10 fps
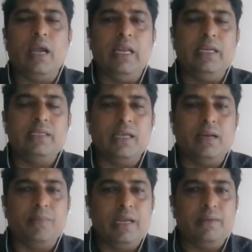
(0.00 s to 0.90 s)
initial
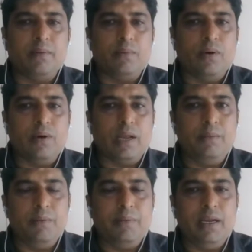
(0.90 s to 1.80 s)
brief about
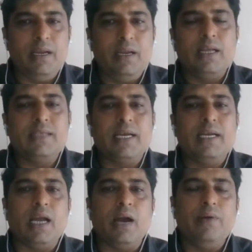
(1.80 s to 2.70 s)
MEP
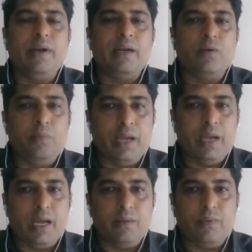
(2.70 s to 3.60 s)
design, how it could be
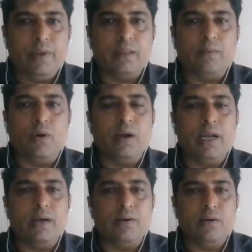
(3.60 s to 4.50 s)
helped with modern
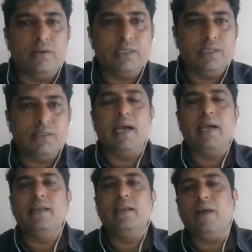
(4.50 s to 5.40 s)
technologies.
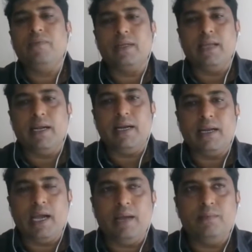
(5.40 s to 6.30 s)
And after that,
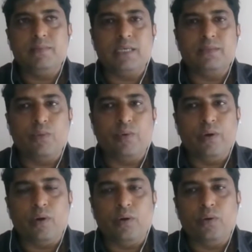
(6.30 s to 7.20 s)
I am just moving
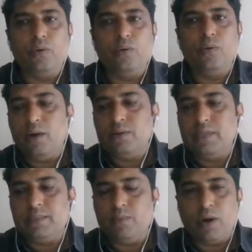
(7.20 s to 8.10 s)
on to how
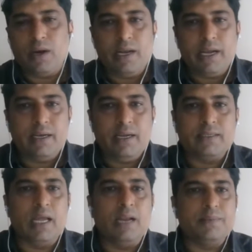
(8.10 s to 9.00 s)
these modern techniques
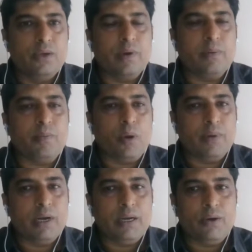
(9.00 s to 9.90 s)
help your
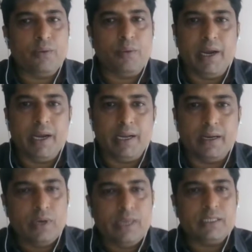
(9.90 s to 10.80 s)
property to be maintained.
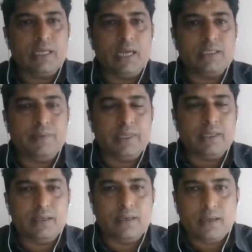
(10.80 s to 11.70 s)
So let's start with
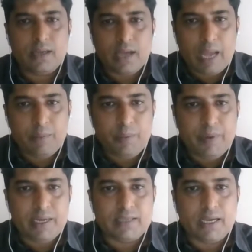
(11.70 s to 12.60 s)
MEP
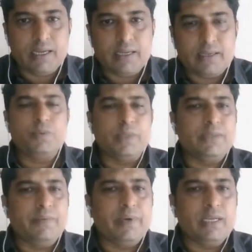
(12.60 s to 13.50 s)
designing. So
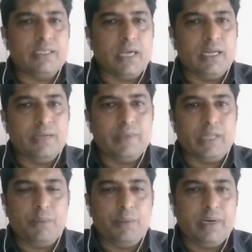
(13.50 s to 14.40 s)
specifically starting with
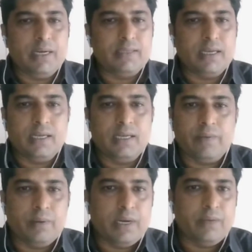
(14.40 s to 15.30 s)
MEP designing,
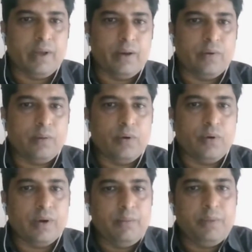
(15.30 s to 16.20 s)
everybody well known about
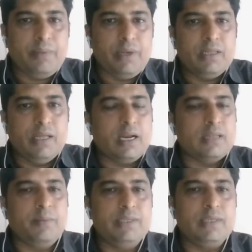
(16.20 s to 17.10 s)
MEP. There are
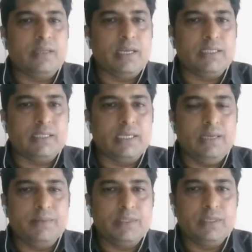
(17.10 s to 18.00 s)
the major 3
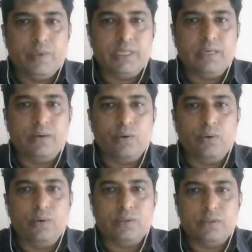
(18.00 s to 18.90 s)
streams, which
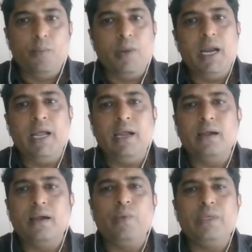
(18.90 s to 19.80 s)
includes building,
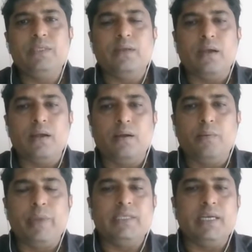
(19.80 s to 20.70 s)
which
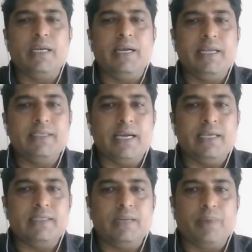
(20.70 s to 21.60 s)
basically
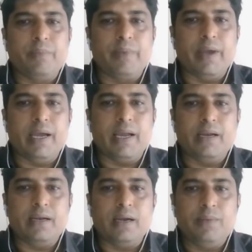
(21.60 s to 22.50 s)
designs and prepare
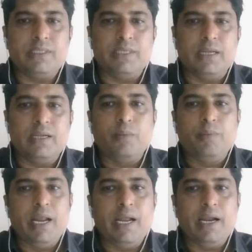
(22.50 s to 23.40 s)
and commissioning the
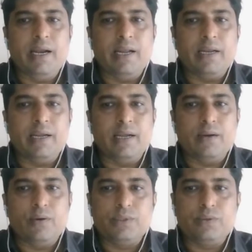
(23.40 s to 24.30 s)
building interior
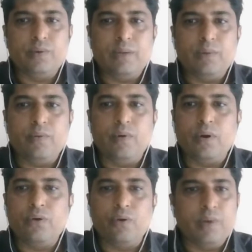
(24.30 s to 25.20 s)
to be suitable for
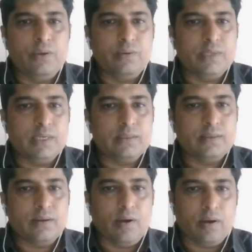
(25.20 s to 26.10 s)
human uses,
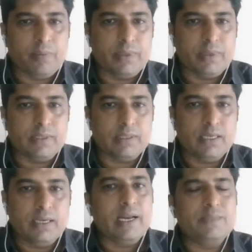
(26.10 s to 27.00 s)
occupancy,
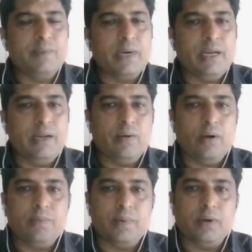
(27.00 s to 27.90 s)
irrespective
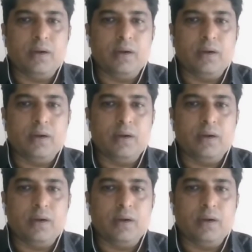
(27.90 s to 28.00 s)
of